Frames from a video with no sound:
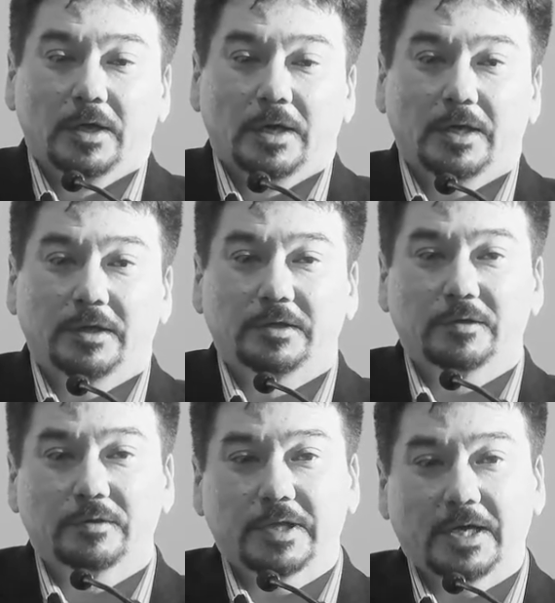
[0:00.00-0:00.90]
And it
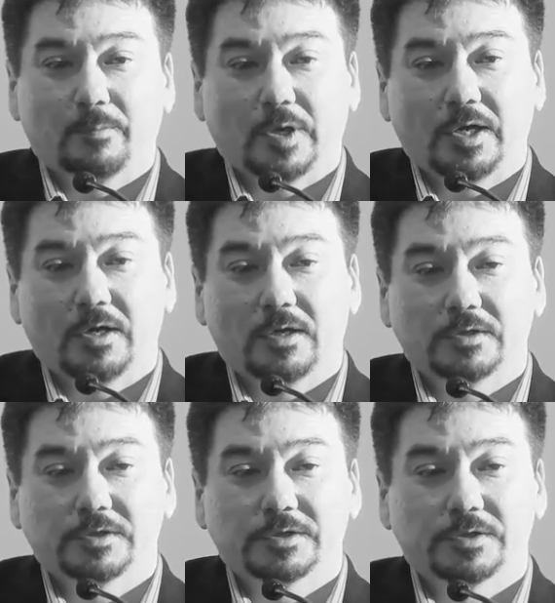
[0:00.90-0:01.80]
took that
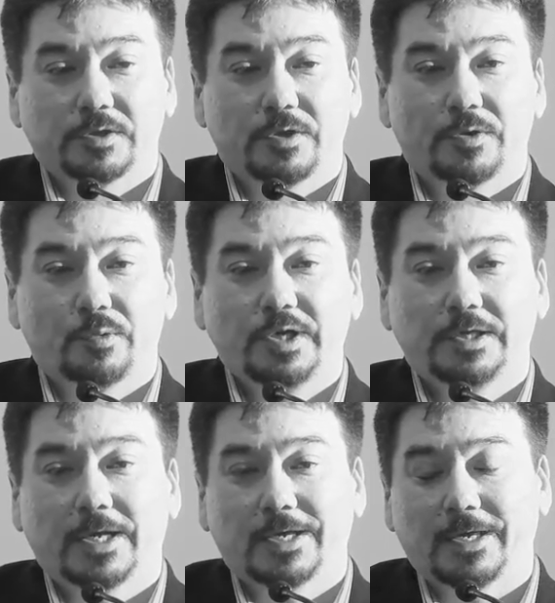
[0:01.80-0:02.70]
biologist three
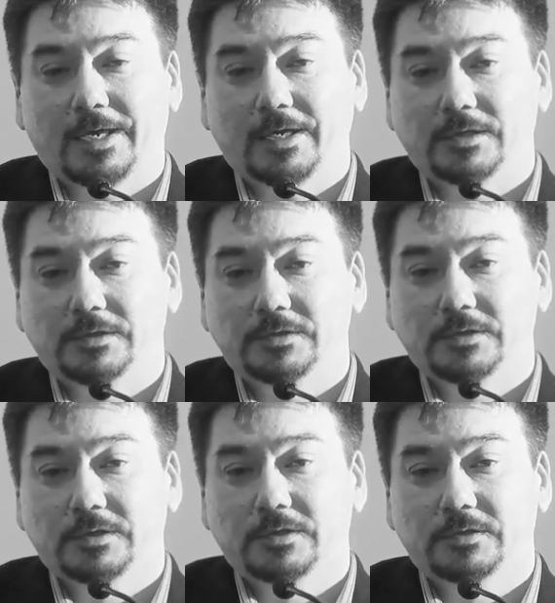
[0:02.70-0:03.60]

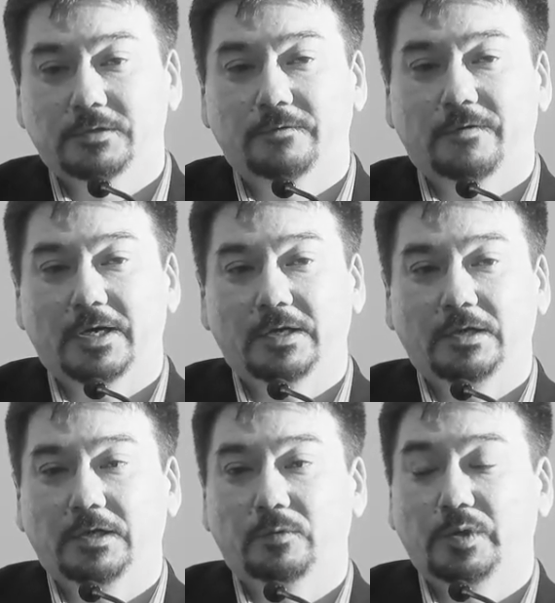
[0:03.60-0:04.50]
decades to
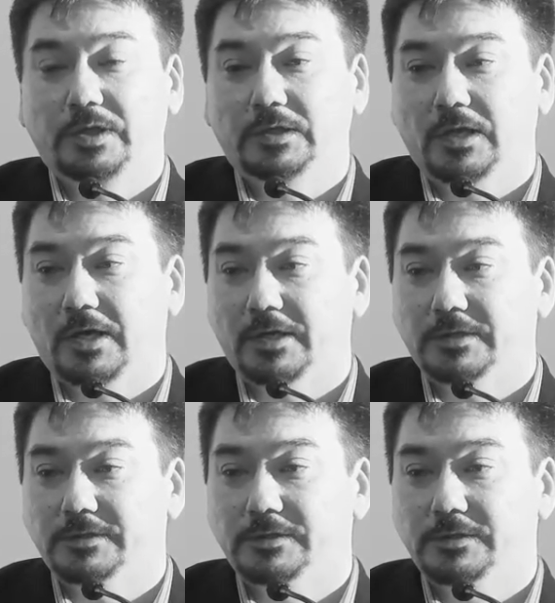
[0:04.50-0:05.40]
finally
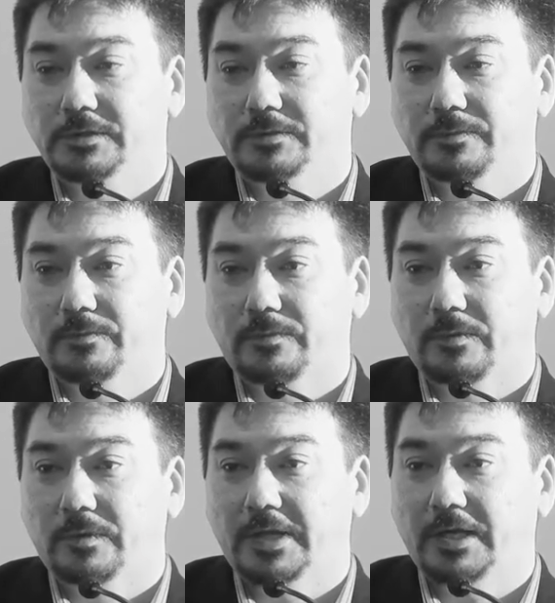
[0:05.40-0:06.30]
realize
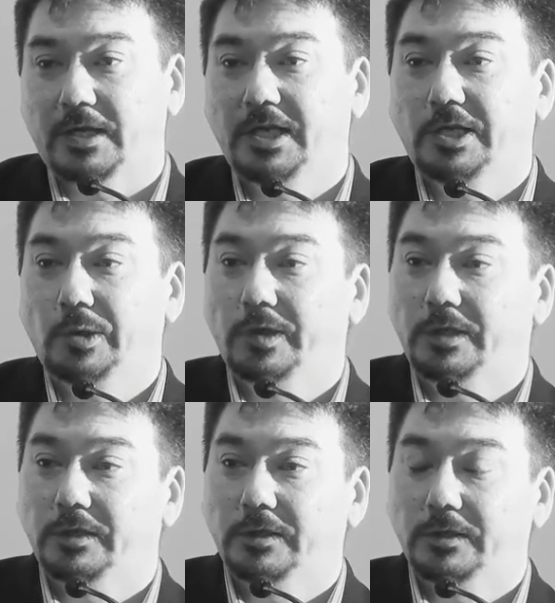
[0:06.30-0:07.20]
that
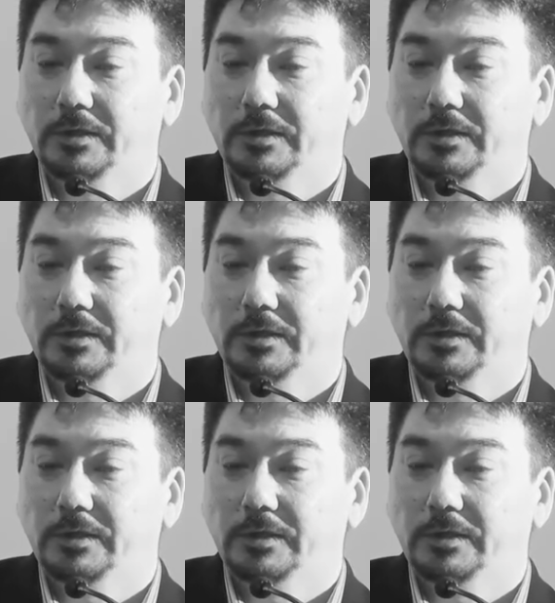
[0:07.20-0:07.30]
Inuit,